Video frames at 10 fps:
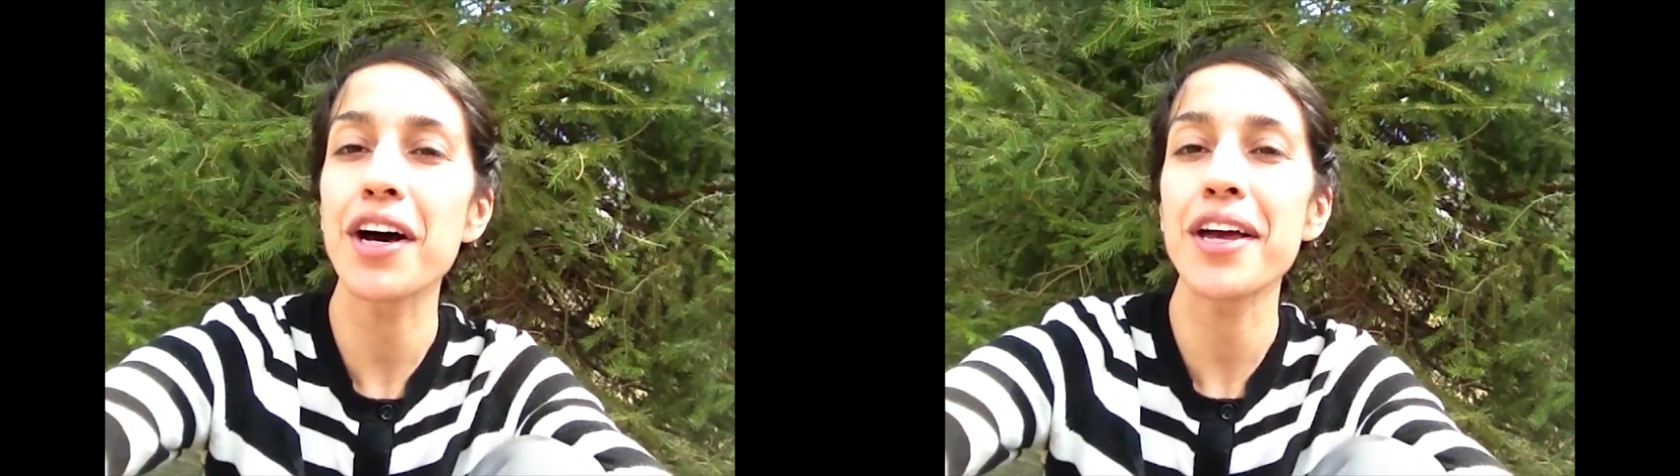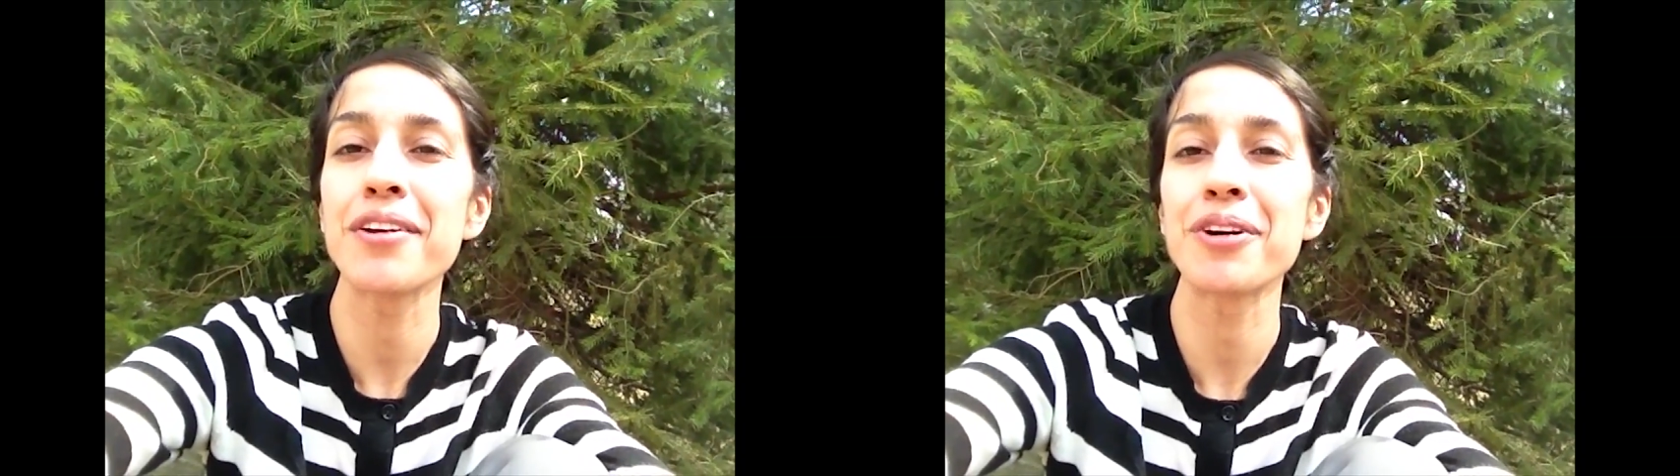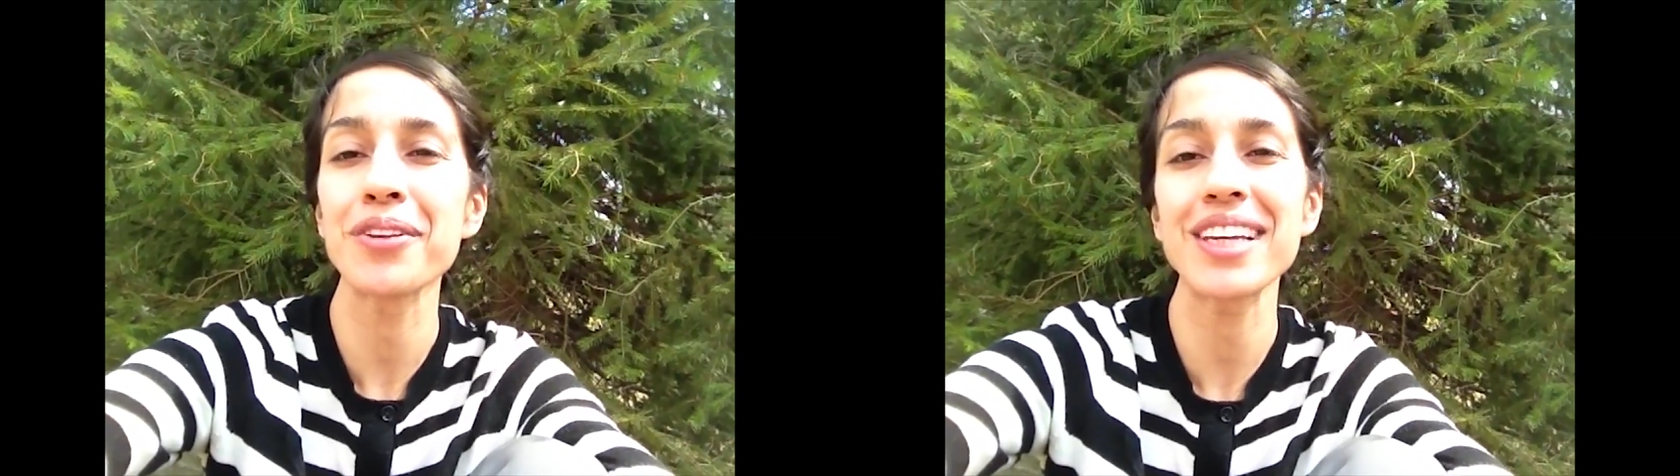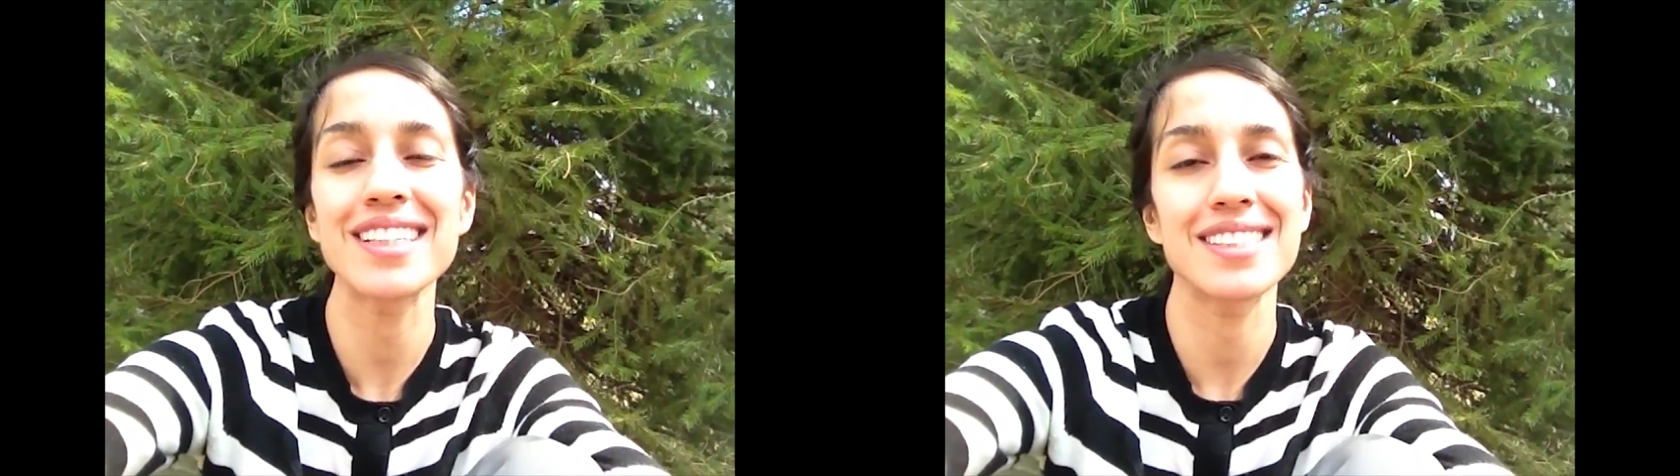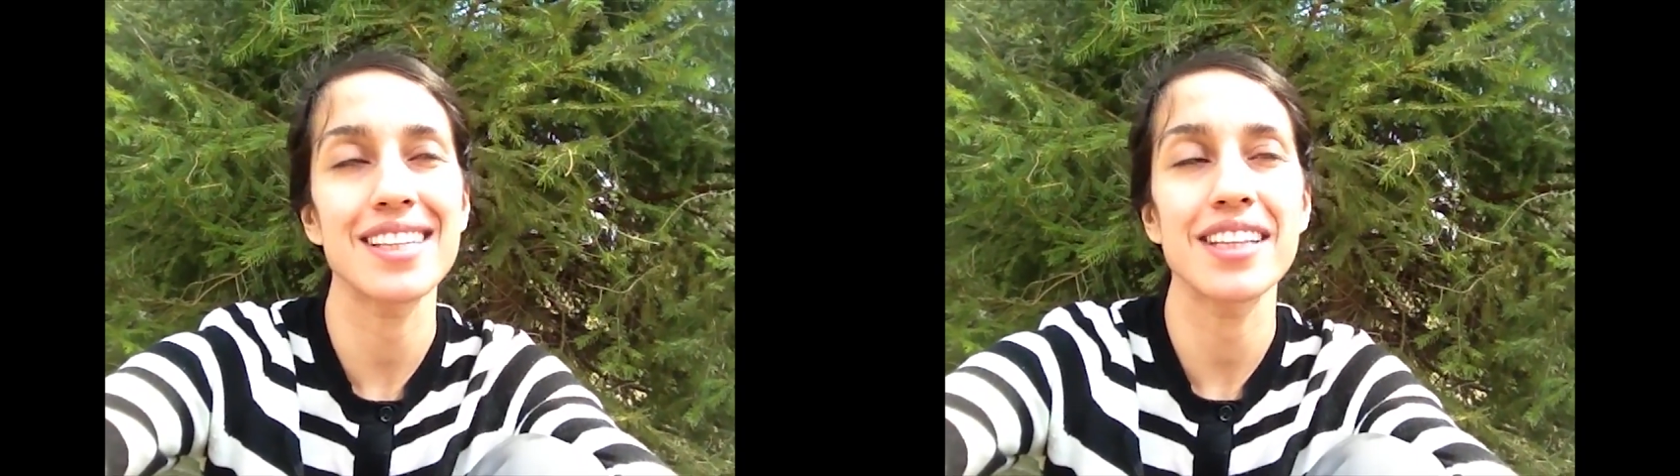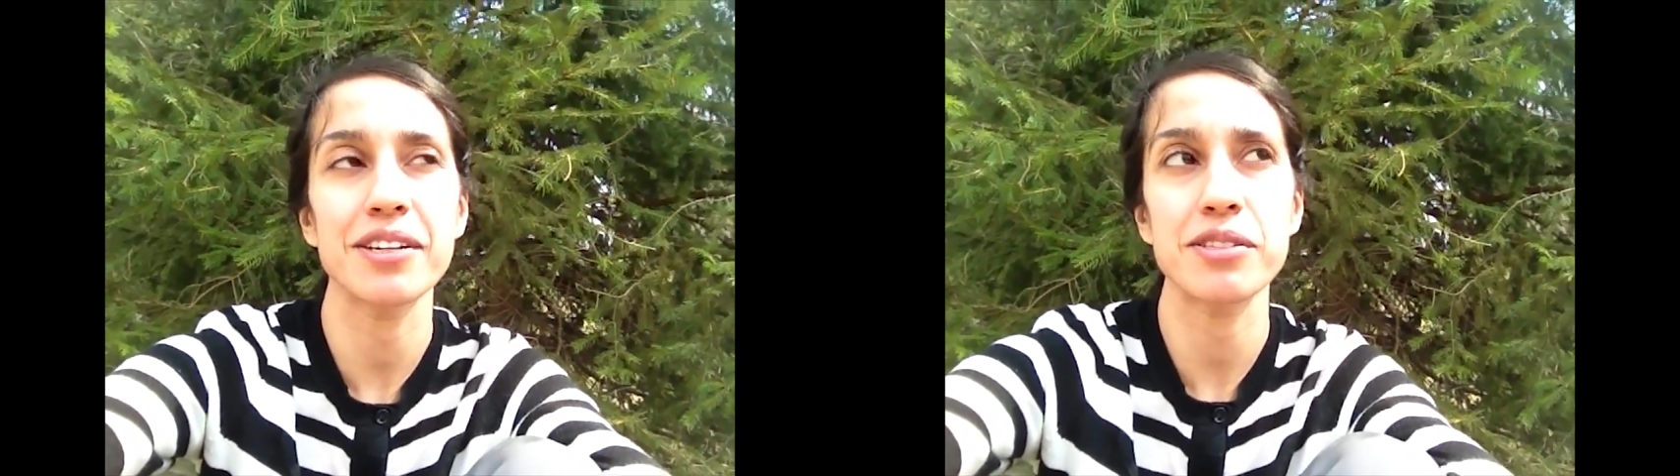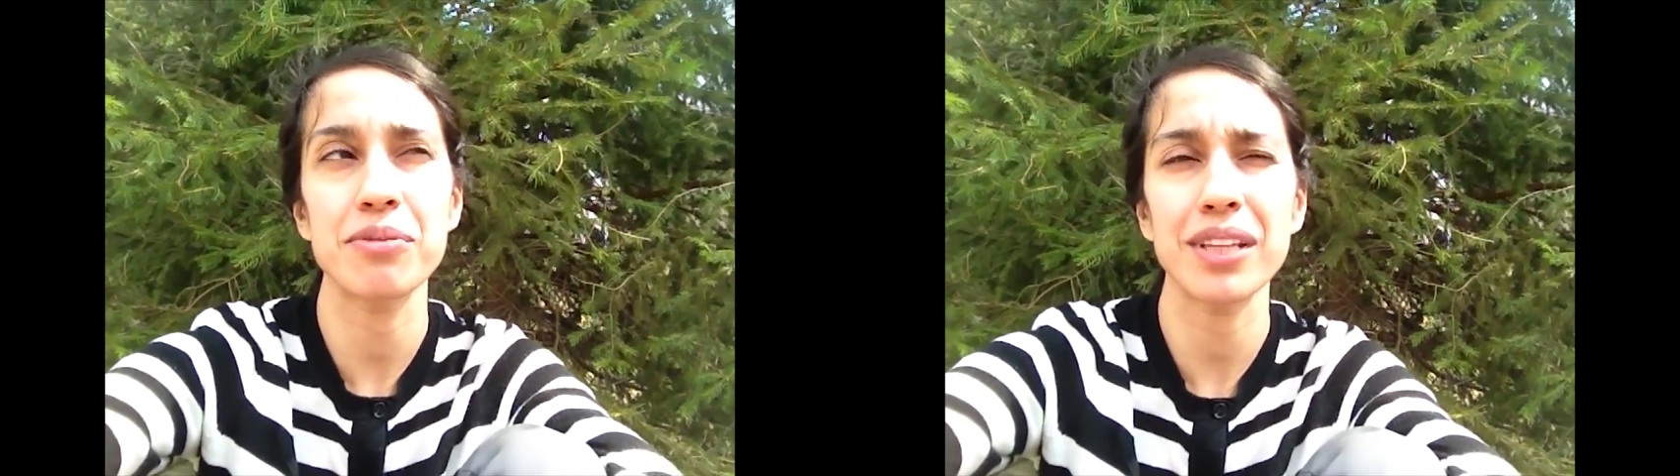enrolling in Sidak was